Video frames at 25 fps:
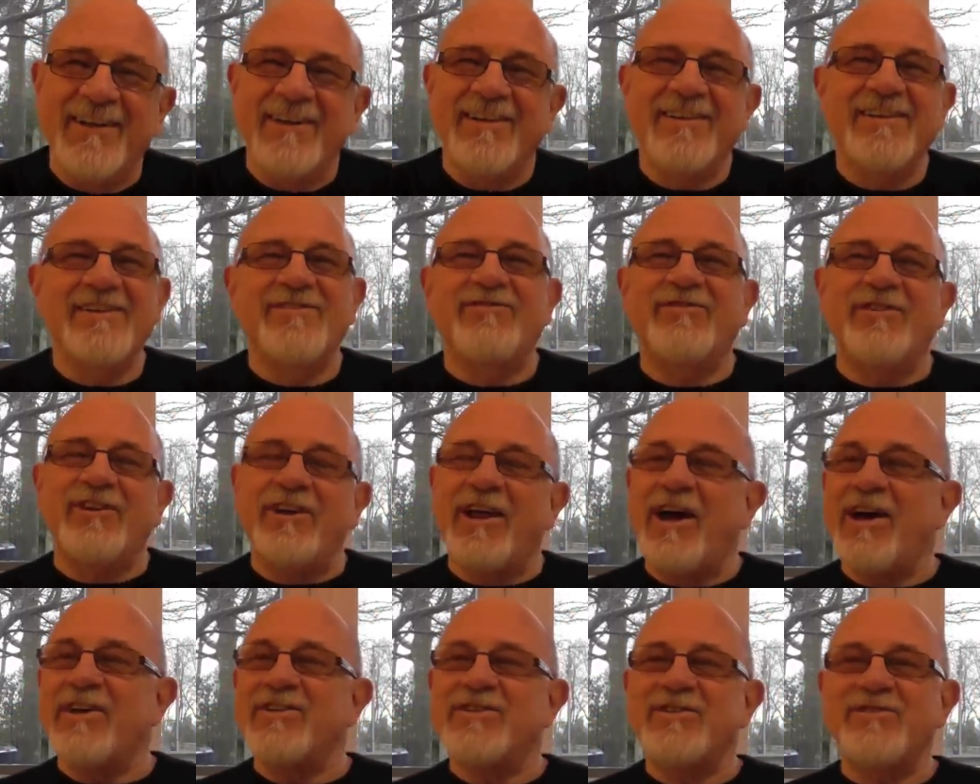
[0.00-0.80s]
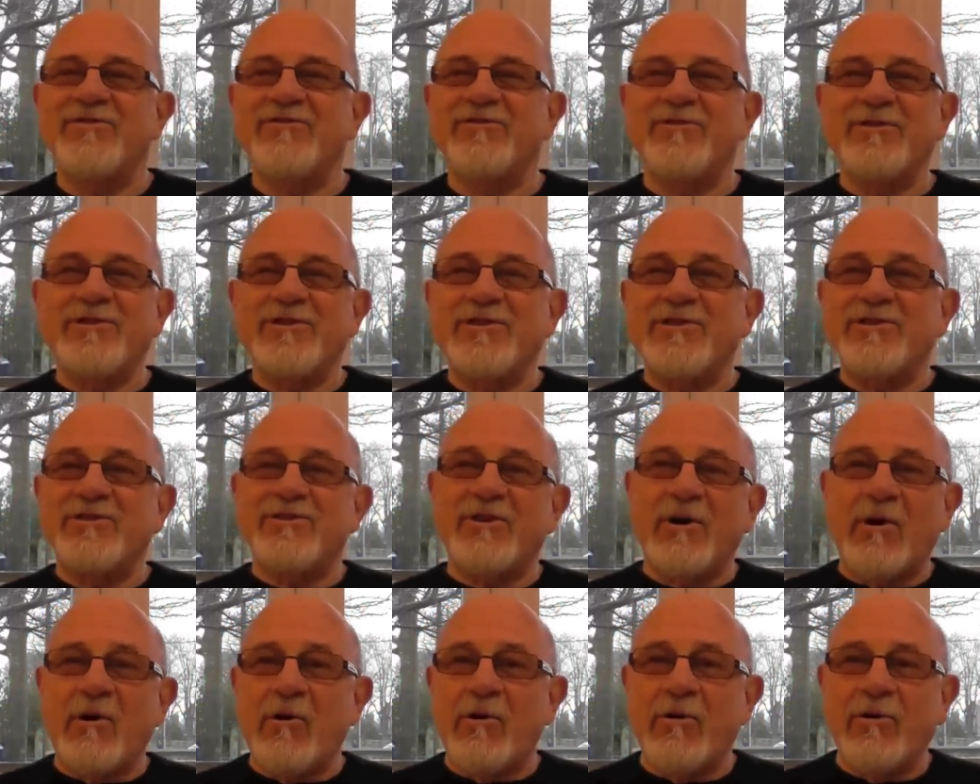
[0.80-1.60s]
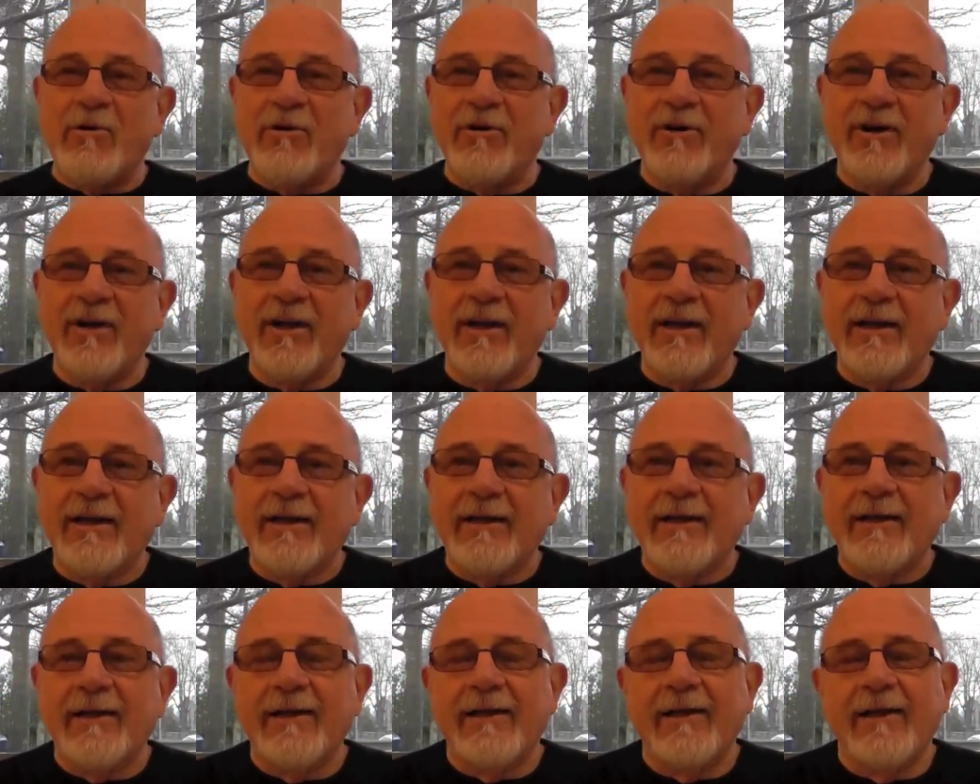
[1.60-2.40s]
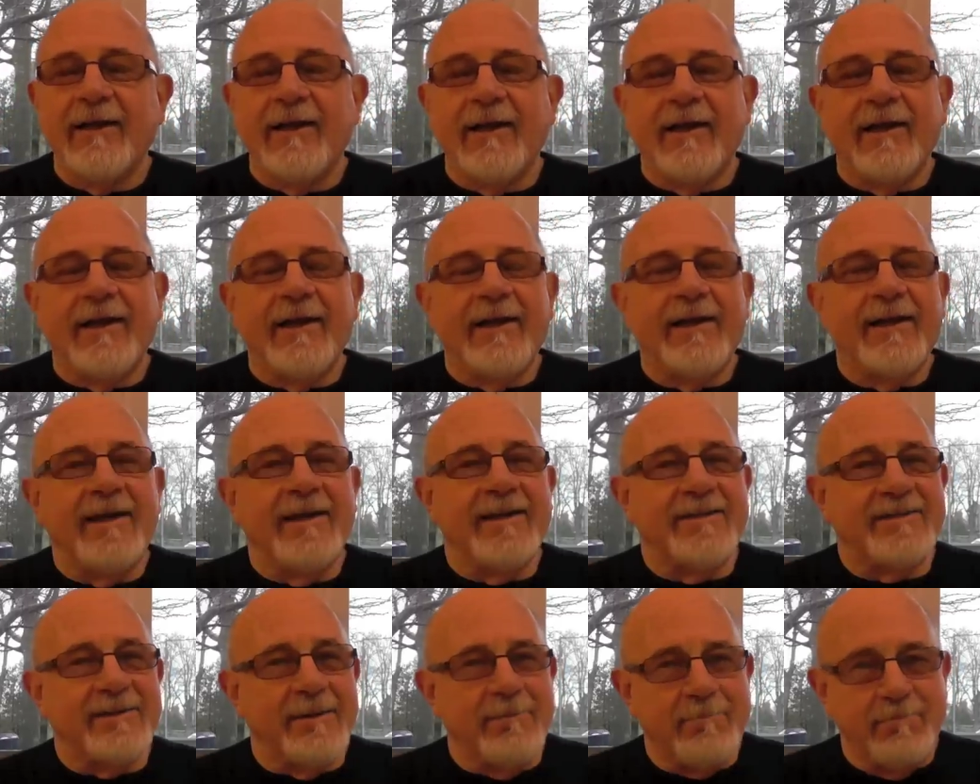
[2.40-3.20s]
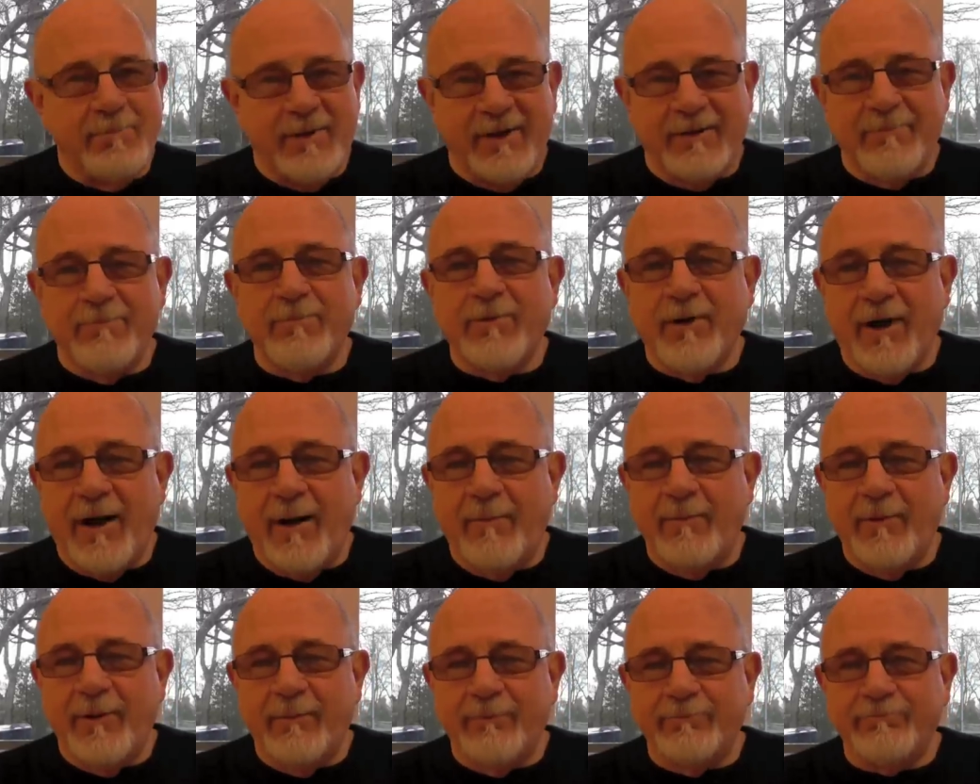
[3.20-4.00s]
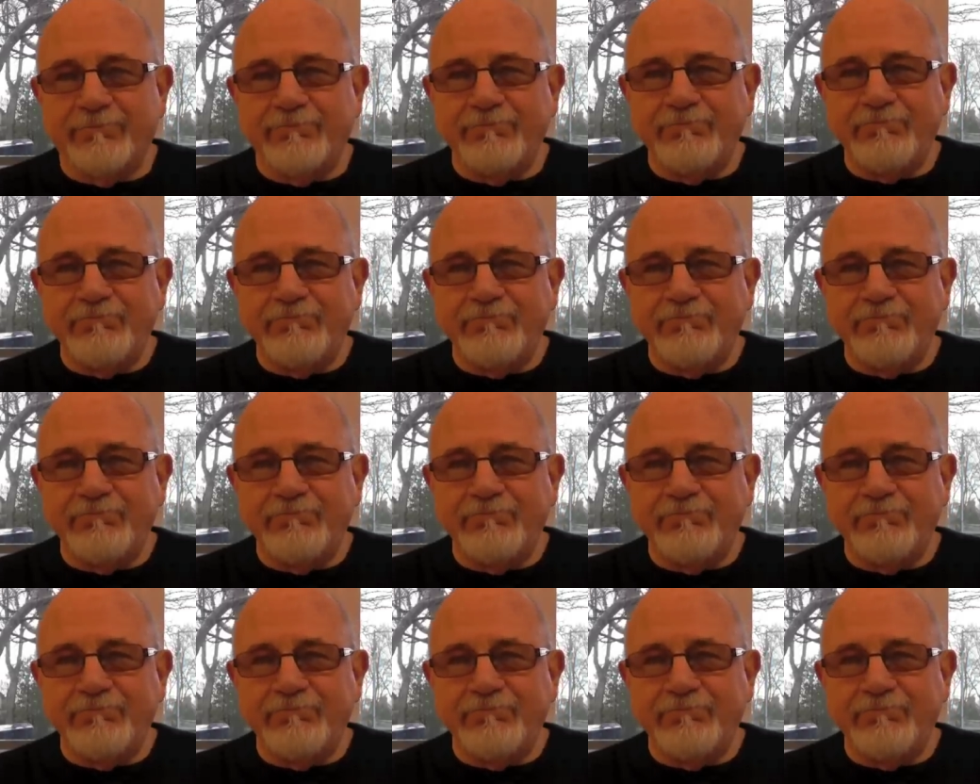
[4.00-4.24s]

the philosopher's stone. It's a big problem.